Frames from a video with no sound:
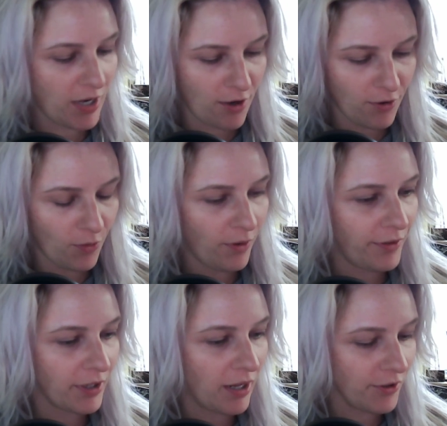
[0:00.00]
I don't know all
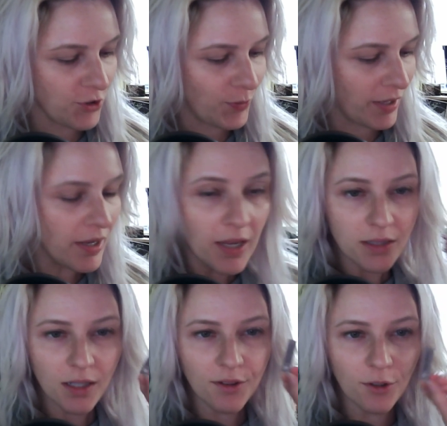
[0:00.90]
their colors, but
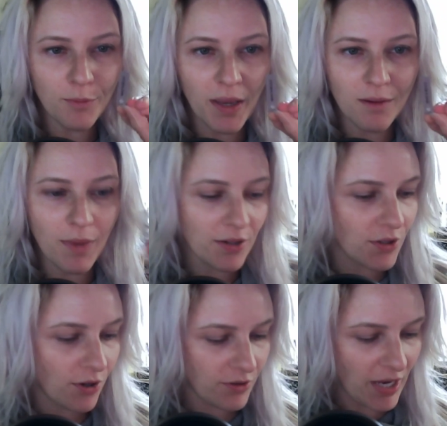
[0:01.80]
it's got the little Made in
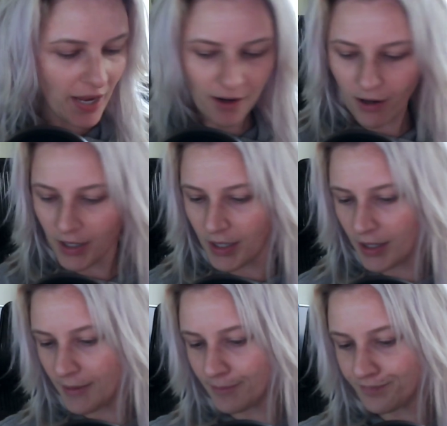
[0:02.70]
Mexico tag on it.